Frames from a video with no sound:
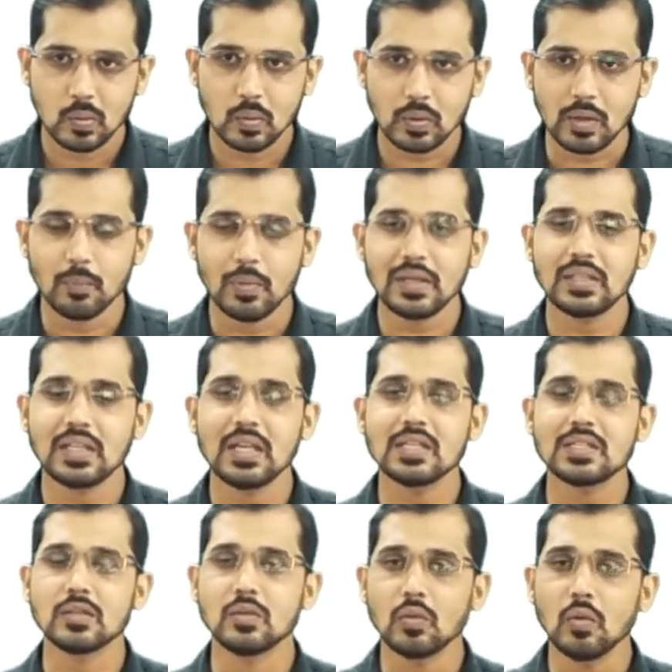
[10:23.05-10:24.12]
Okay, but there
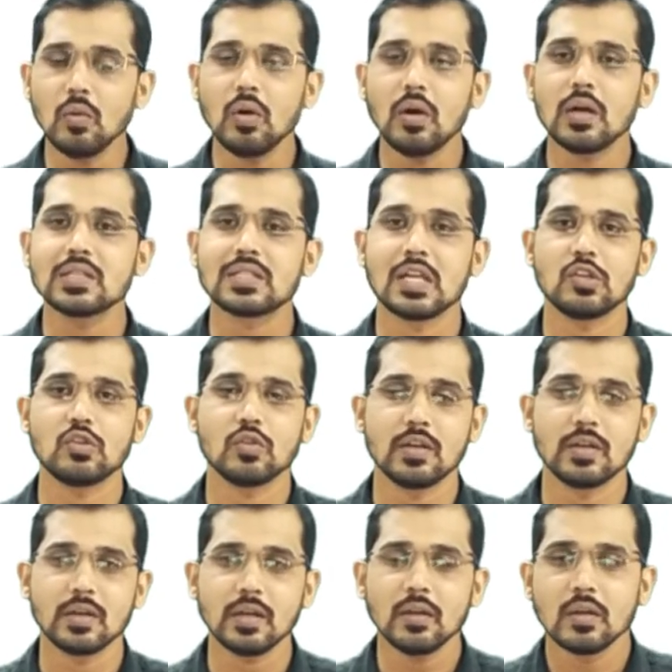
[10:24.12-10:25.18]
is no
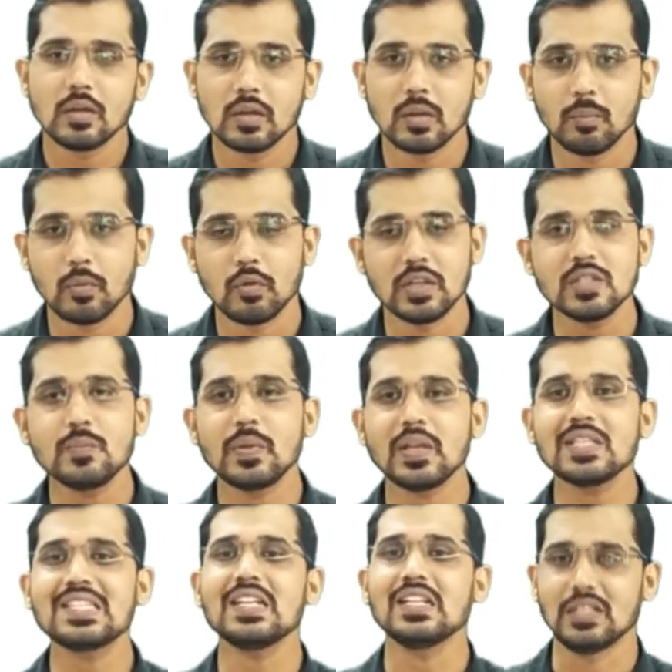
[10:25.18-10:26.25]
unsaturated compound is
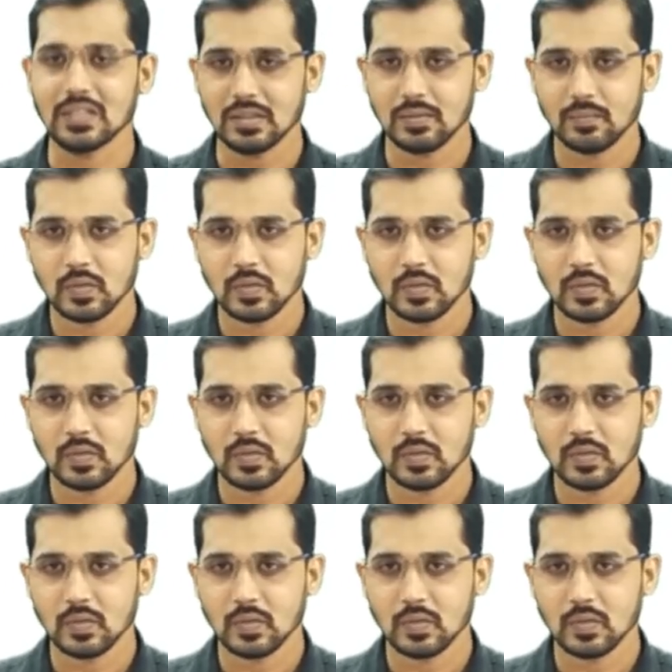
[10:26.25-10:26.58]
present.